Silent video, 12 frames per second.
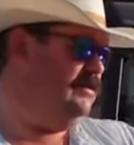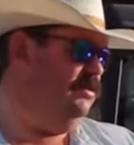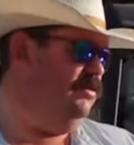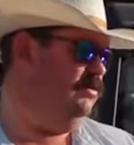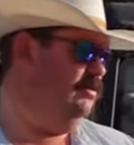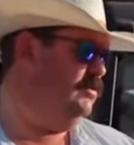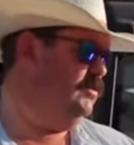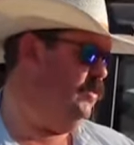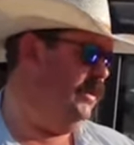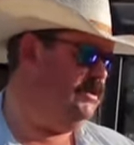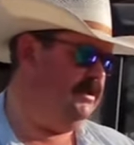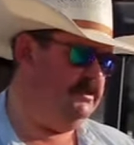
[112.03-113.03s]
two
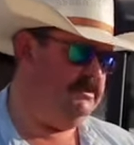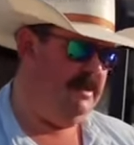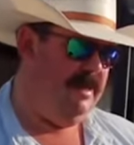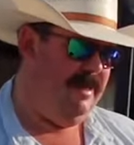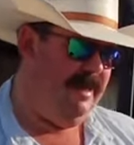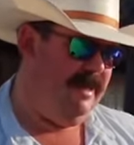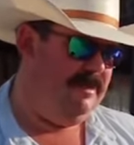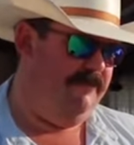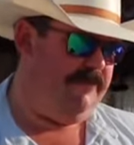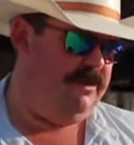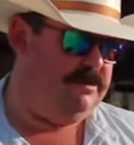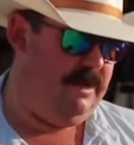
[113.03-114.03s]
switches. And the
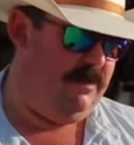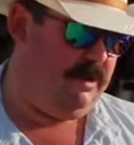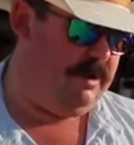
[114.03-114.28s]
first thing we're